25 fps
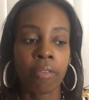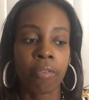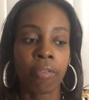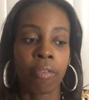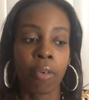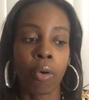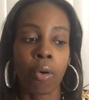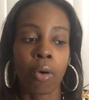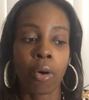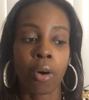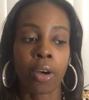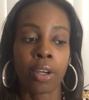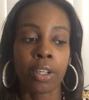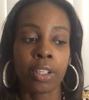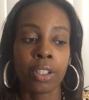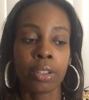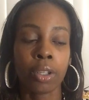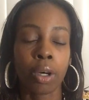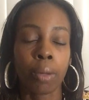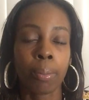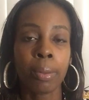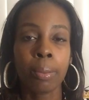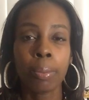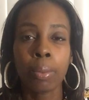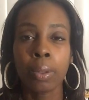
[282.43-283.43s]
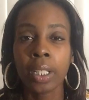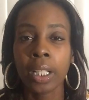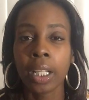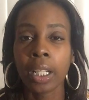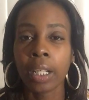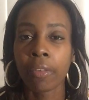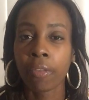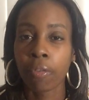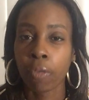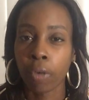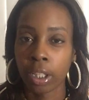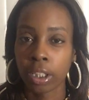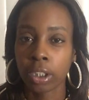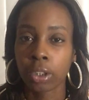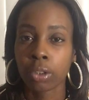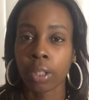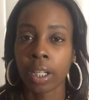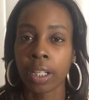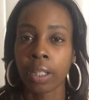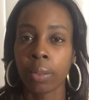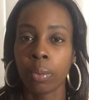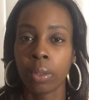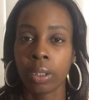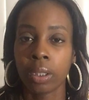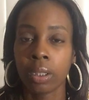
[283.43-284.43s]
for, people get
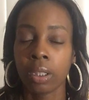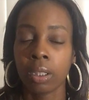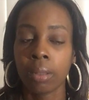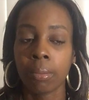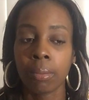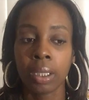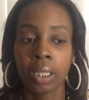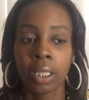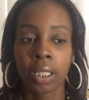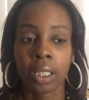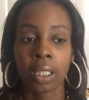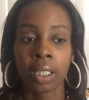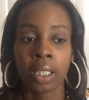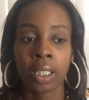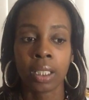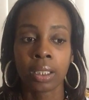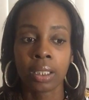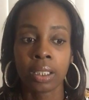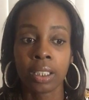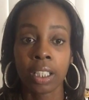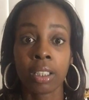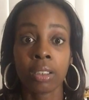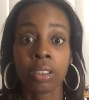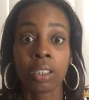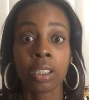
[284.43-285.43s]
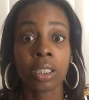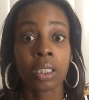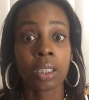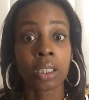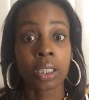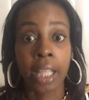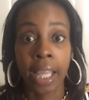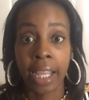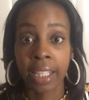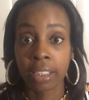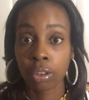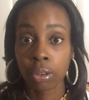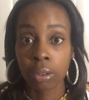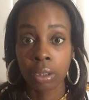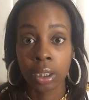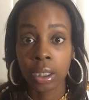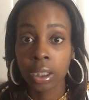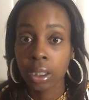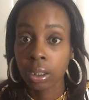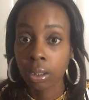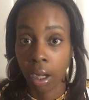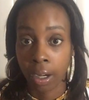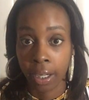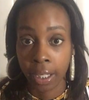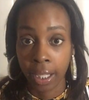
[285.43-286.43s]
frustrated with them because they're just naturally
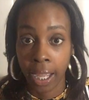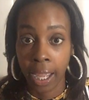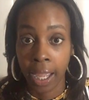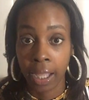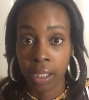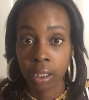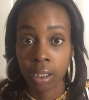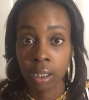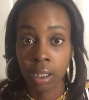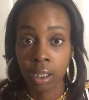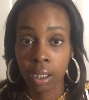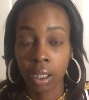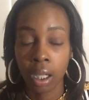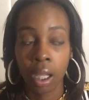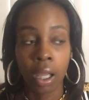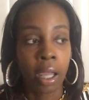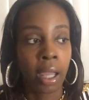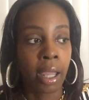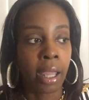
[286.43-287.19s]
sarcastic,